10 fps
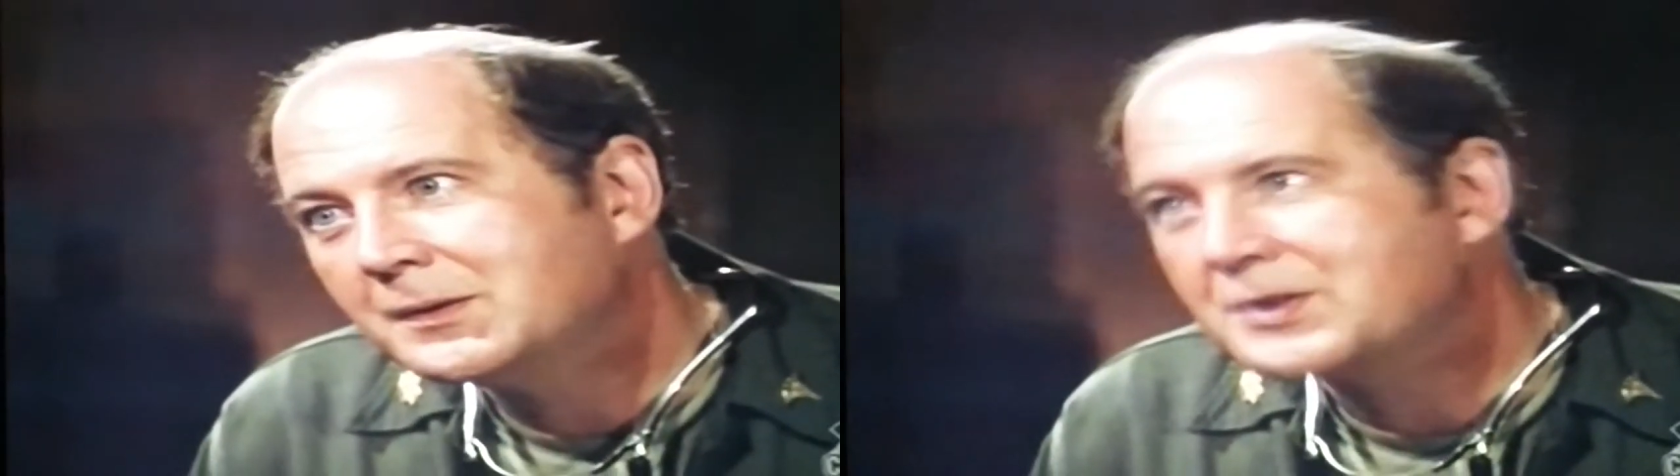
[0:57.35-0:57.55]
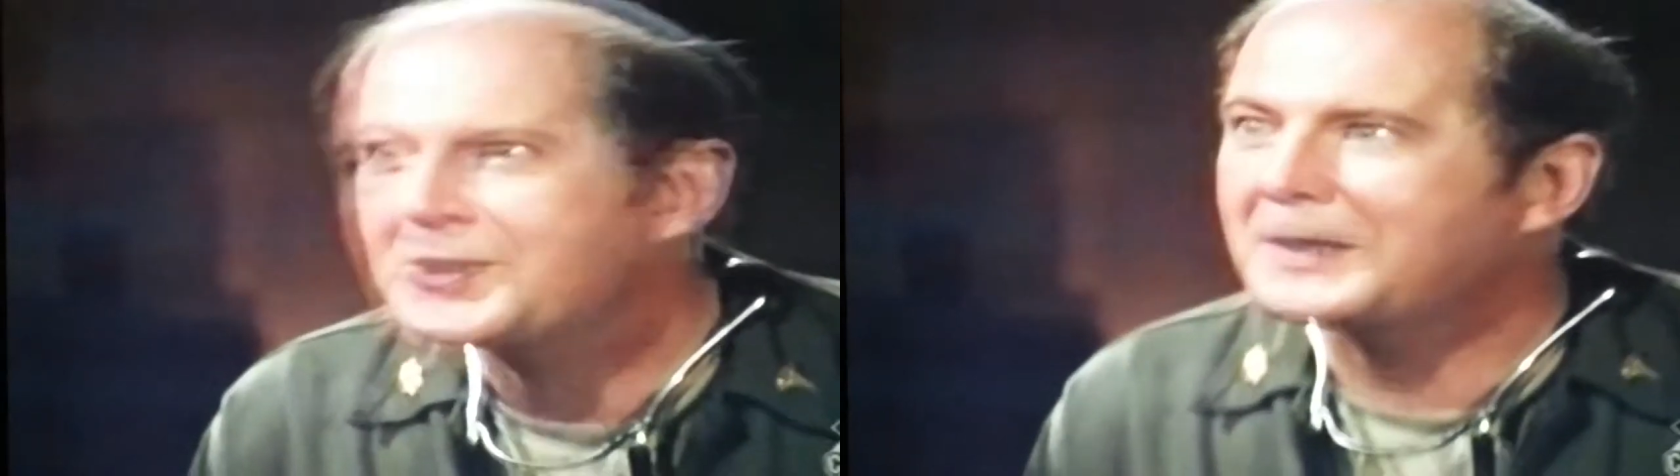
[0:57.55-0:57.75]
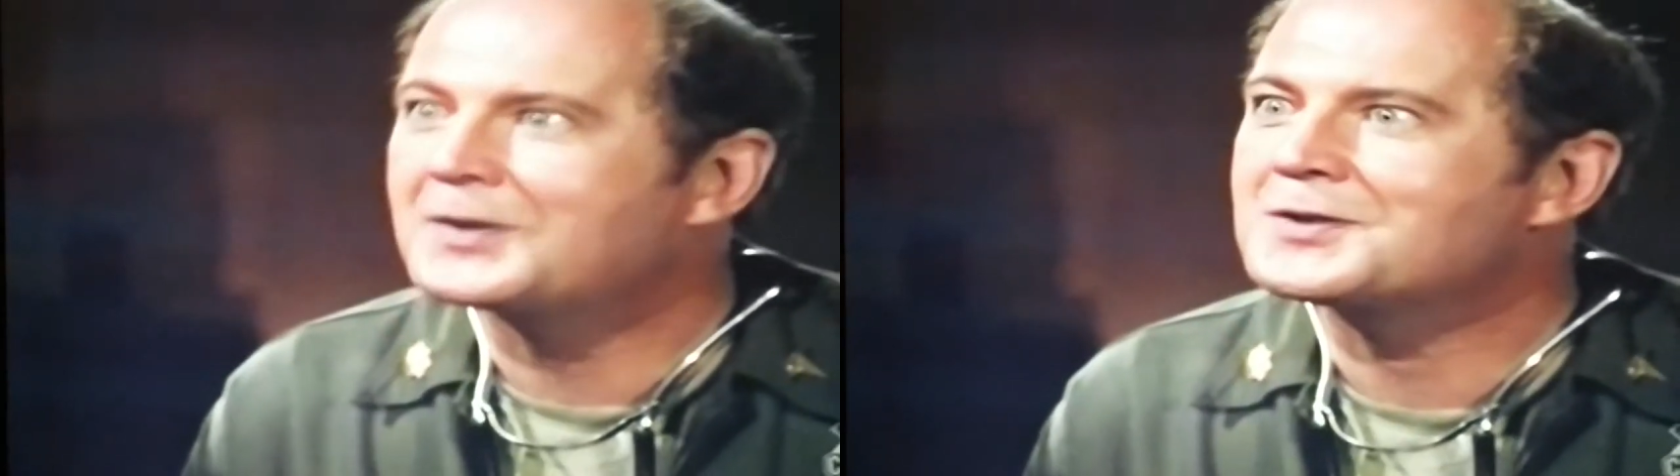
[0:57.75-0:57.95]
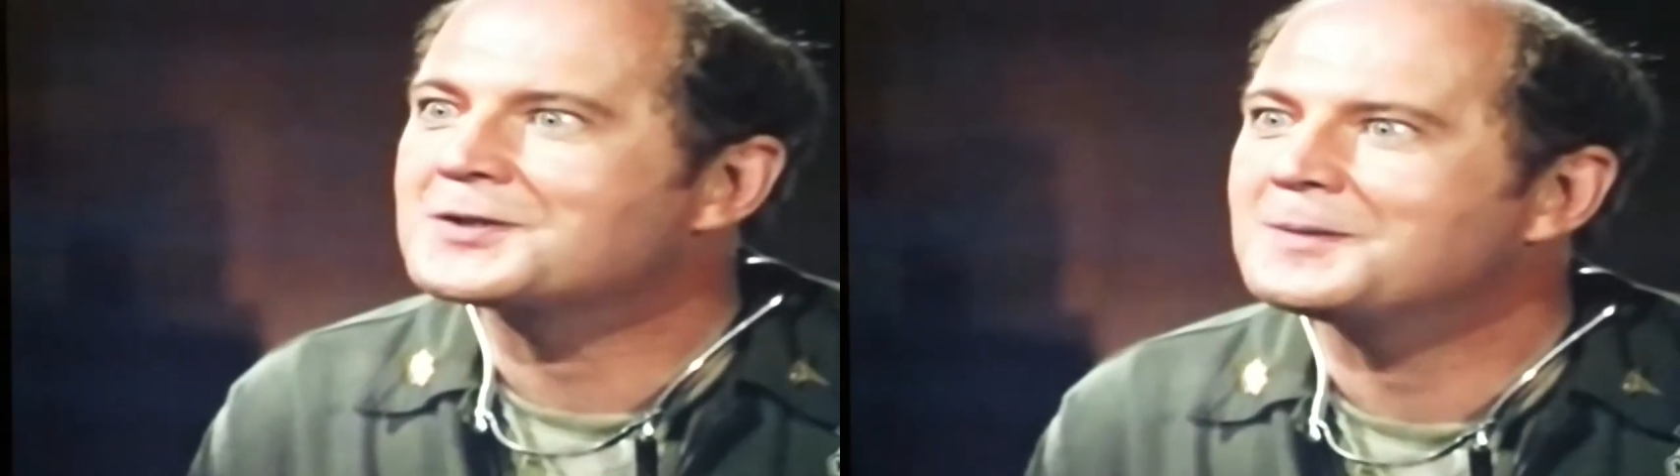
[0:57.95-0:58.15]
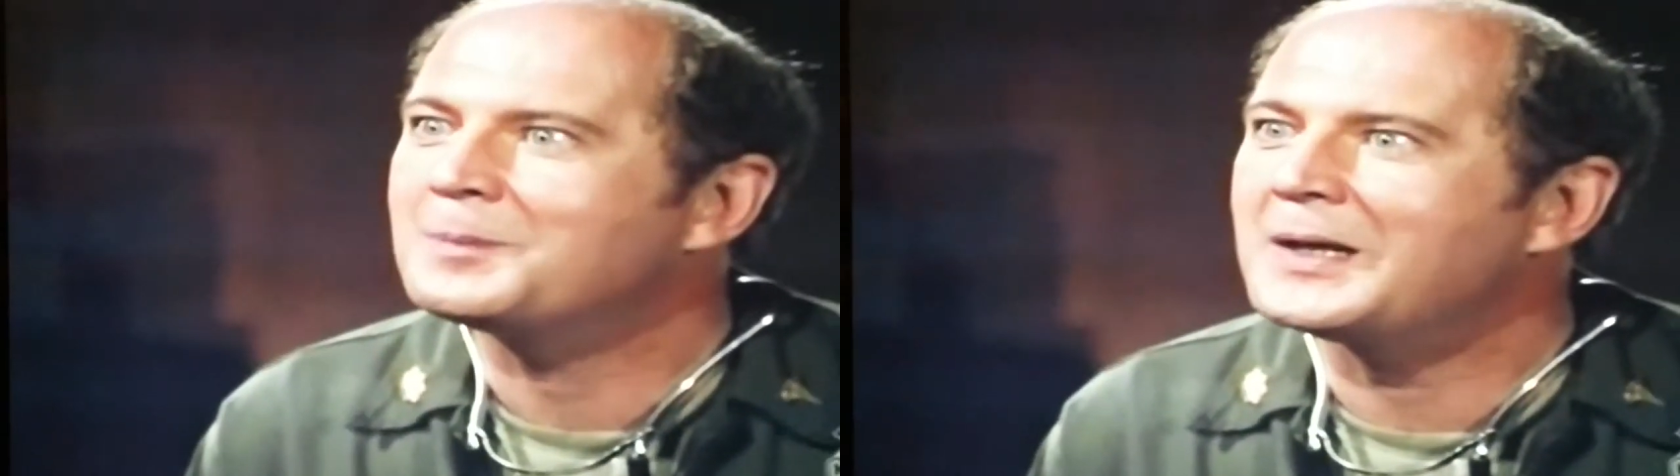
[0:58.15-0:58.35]

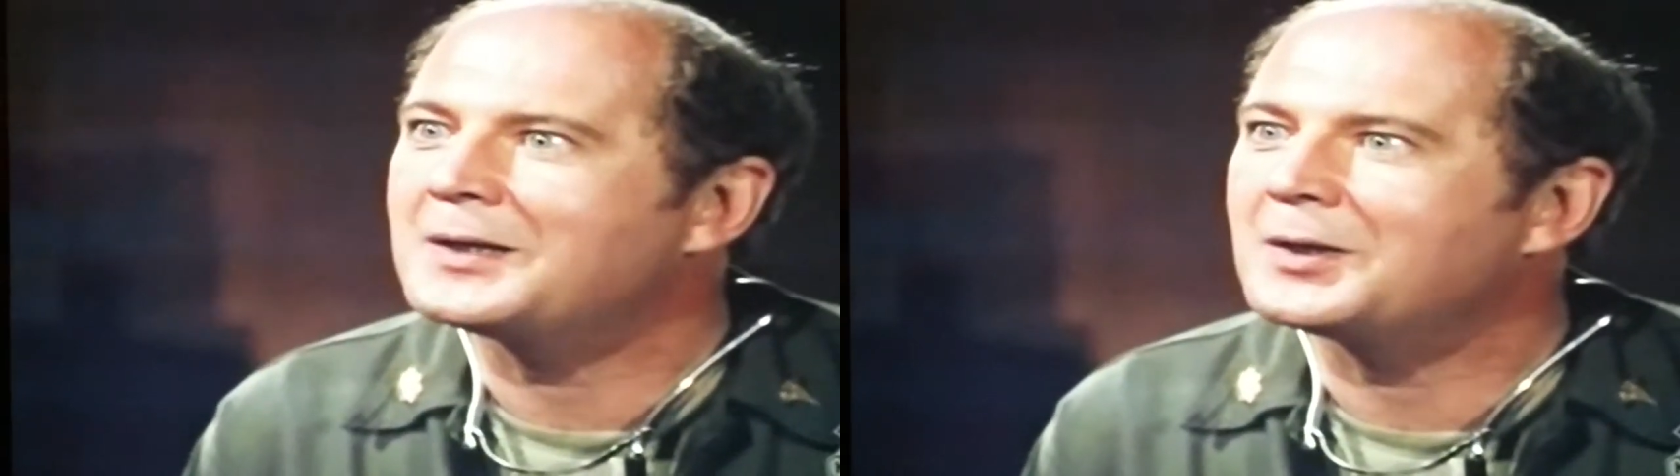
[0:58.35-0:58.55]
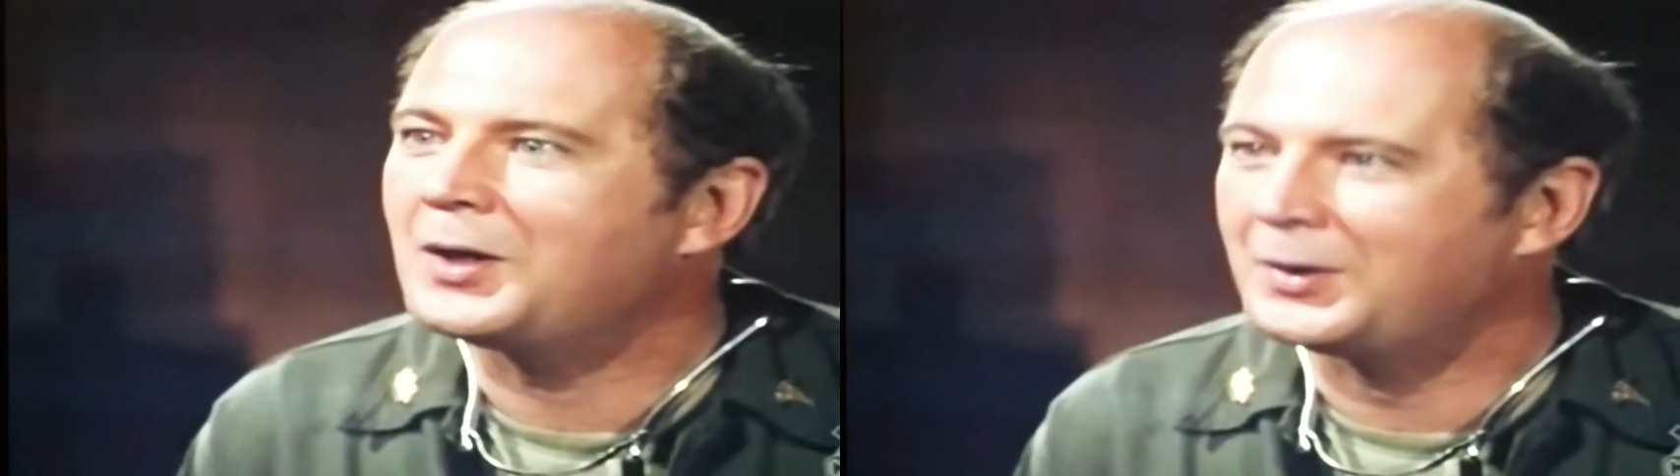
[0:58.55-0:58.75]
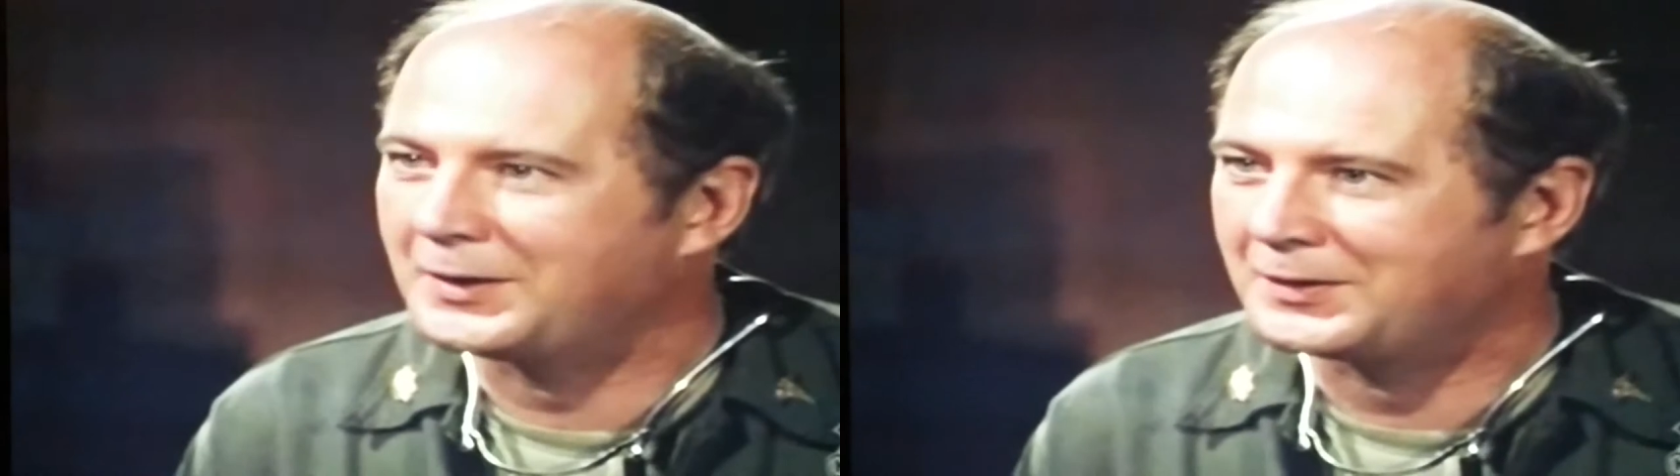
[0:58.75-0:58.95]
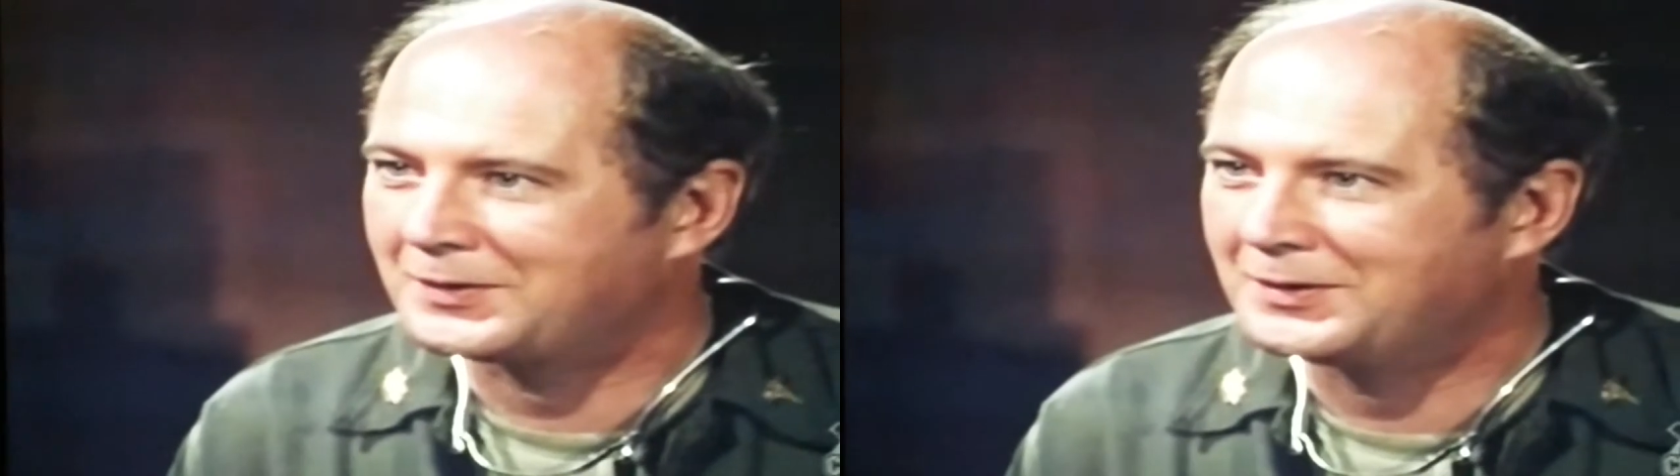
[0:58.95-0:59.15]
six painted on it.